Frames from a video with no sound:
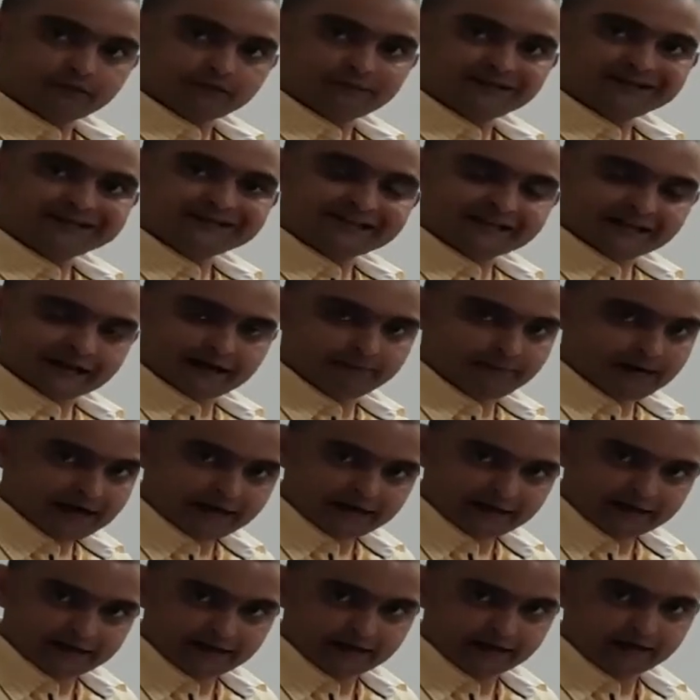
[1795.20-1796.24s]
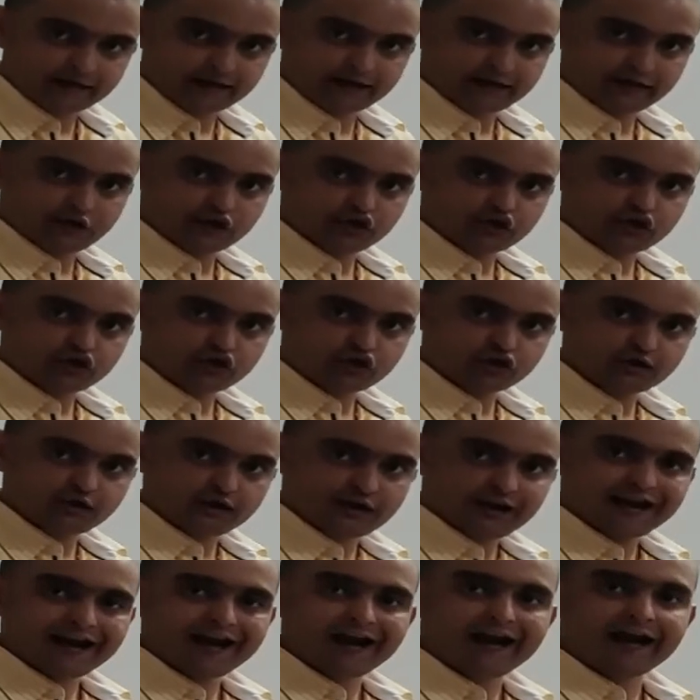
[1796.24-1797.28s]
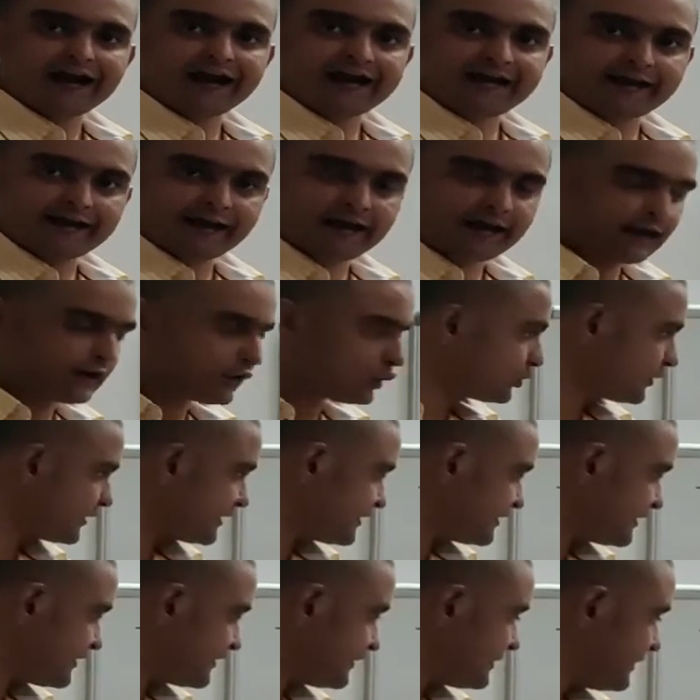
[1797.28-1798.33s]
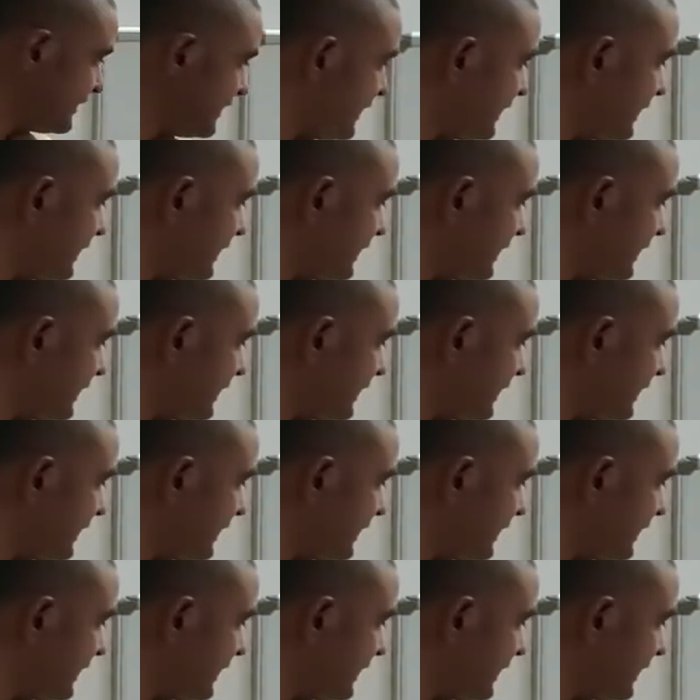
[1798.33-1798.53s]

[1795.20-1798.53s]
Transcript: means grammatical range and accuracy.